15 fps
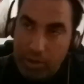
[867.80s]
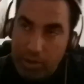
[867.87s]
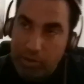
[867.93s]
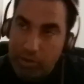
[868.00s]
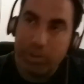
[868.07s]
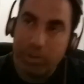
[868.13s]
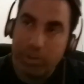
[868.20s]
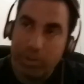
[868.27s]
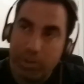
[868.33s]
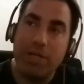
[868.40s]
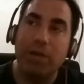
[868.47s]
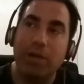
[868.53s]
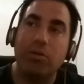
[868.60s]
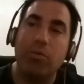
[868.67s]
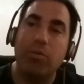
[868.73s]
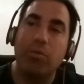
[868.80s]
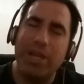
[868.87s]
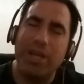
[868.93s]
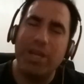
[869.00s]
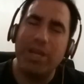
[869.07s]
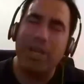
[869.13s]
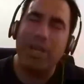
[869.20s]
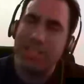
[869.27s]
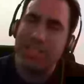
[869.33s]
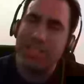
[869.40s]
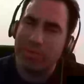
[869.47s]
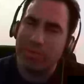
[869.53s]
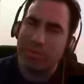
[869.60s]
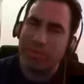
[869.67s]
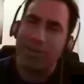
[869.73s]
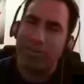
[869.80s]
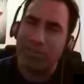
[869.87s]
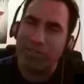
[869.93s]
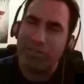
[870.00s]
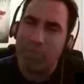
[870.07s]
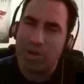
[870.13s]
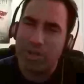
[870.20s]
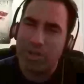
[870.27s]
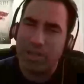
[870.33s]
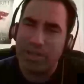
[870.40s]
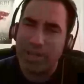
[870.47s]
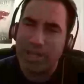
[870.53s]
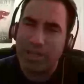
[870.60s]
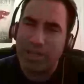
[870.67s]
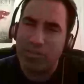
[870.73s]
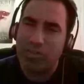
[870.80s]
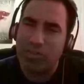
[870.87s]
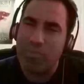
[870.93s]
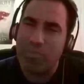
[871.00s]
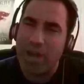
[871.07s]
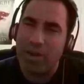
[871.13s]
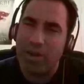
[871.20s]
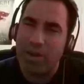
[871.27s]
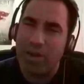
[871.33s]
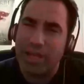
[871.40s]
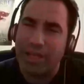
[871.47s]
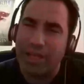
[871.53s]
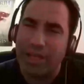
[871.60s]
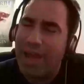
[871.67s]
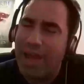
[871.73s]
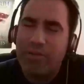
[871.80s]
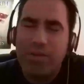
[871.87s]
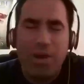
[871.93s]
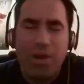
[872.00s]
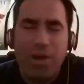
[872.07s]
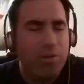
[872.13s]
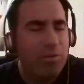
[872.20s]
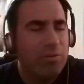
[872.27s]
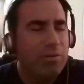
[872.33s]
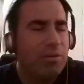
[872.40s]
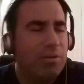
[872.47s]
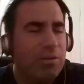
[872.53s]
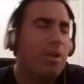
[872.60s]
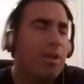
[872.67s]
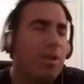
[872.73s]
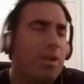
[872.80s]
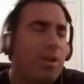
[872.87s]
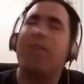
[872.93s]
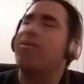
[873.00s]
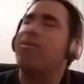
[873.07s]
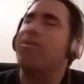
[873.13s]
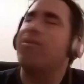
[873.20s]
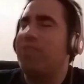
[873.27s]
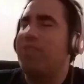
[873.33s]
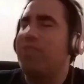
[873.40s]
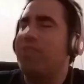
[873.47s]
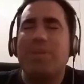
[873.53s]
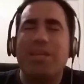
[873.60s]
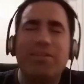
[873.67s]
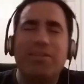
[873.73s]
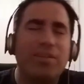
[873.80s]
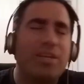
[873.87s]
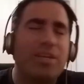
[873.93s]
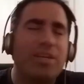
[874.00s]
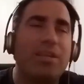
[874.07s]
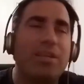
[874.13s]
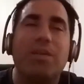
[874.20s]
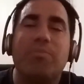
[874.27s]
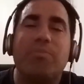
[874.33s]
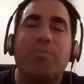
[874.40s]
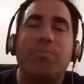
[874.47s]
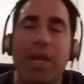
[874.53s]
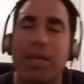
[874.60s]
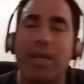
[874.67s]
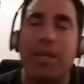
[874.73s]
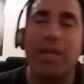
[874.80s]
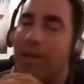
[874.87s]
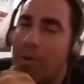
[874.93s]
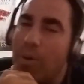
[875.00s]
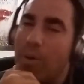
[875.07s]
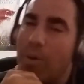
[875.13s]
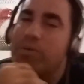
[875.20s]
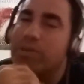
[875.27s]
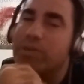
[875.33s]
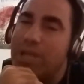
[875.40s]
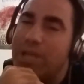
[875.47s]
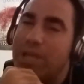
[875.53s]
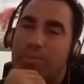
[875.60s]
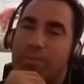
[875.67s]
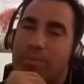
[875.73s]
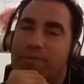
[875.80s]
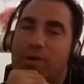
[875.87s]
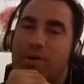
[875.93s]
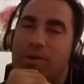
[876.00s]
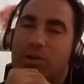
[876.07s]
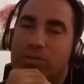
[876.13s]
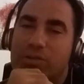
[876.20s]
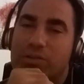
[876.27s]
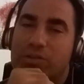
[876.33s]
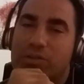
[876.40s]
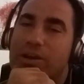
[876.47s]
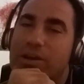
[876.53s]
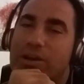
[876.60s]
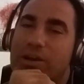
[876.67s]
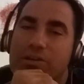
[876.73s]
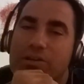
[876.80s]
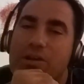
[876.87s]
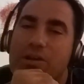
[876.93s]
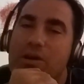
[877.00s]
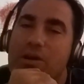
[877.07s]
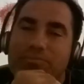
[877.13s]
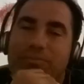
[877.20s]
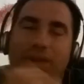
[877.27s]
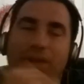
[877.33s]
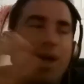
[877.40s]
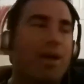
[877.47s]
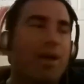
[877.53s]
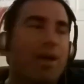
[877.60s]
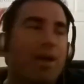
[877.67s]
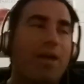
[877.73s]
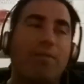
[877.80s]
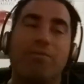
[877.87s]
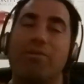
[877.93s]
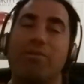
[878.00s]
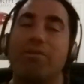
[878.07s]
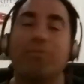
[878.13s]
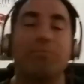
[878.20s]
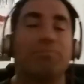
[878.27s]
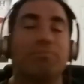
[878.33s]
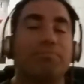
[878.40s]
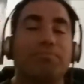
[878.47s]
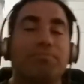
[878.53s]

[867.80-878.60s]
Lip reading: when he walked away, she was kind of smirking, like a smile, like, I don't know if that means anything, but why was the camera focusing on her, I don't know.